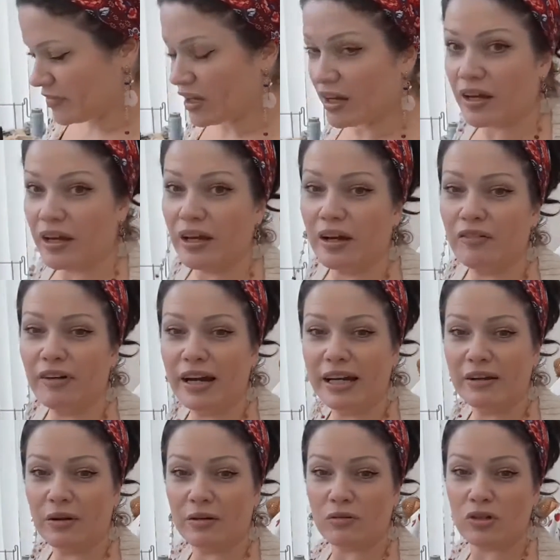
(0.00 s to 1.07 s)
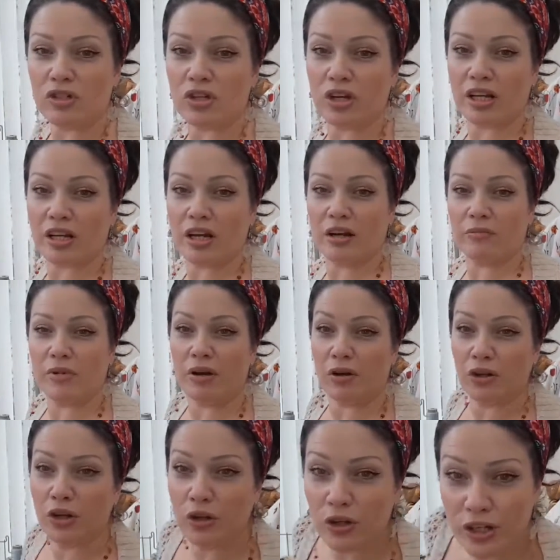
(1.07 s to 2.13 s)
Oh, right. I'm not
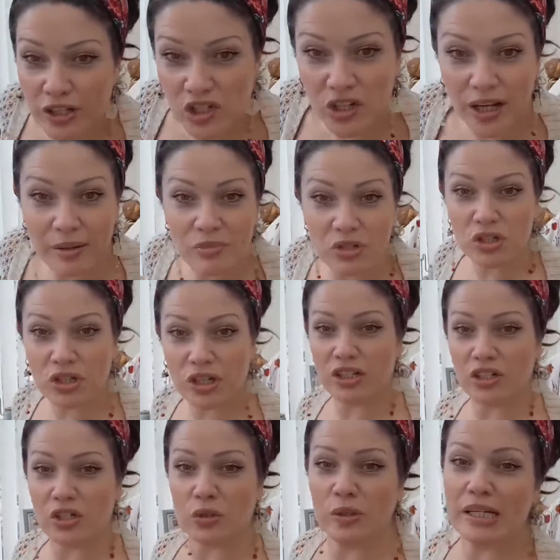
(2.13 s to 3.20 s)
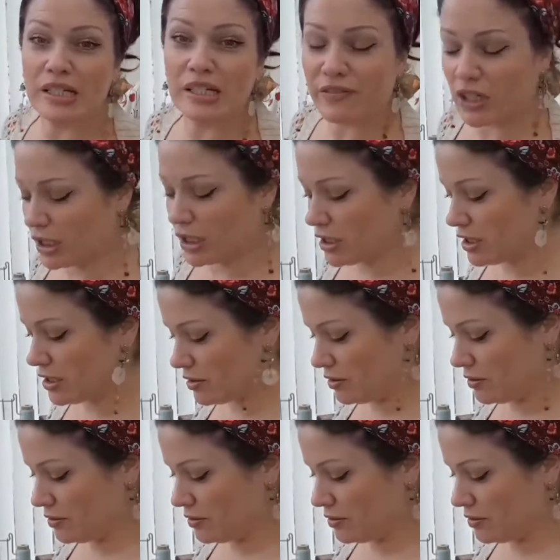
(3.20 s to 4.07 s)
gonna look at chat. I'm just gonna do this first.